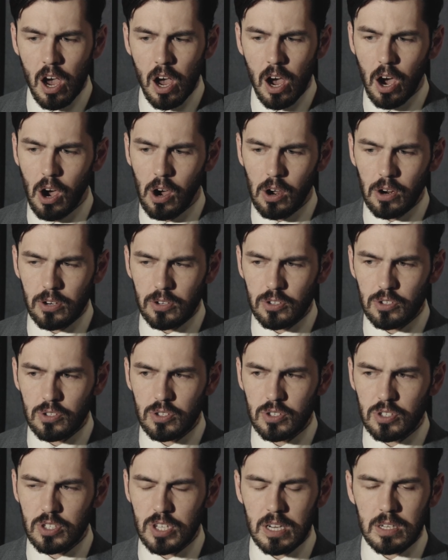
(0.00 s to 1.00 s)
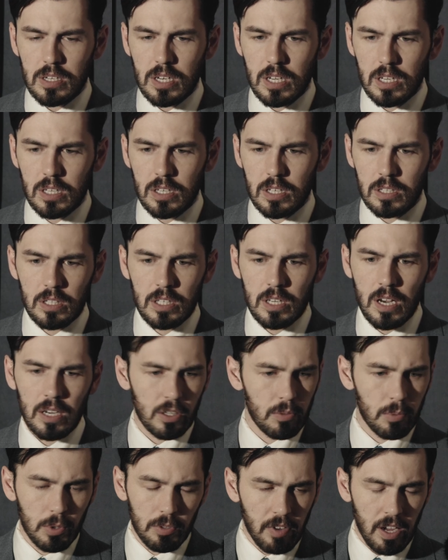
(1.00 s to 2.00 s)
are sending the
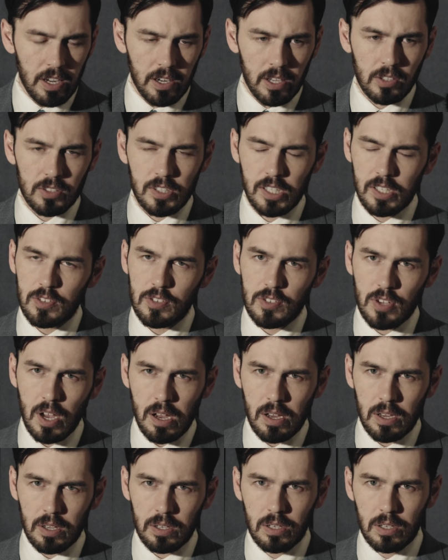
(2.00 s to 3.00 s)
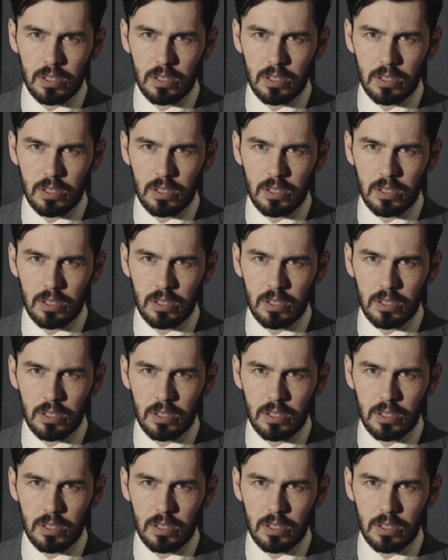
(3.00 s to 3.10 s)
Honorable Von Helton a sign